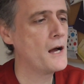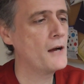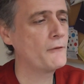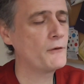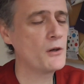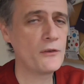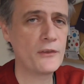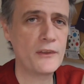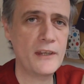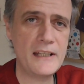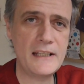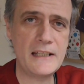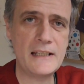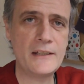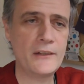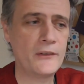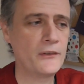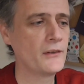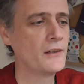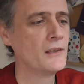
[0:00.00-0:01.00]
I've got
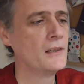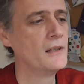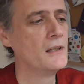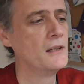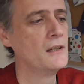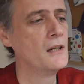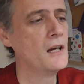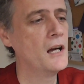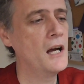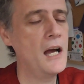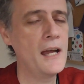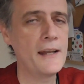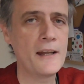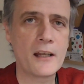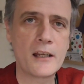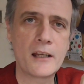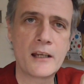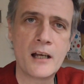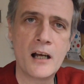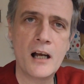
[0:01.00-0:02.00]
these, and I
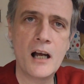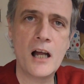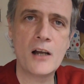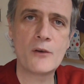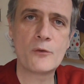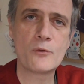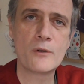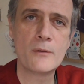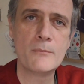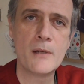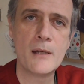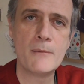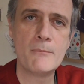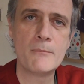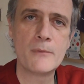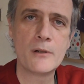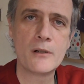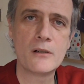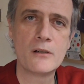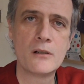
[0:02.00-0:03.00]
can't
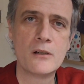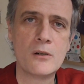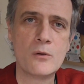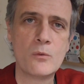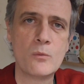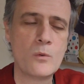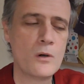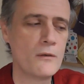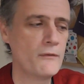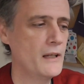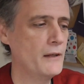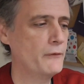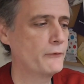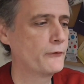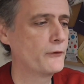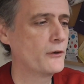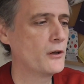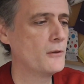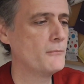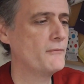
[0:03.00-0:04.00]
remember what they're
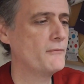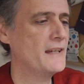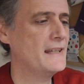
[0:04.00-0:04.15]
from.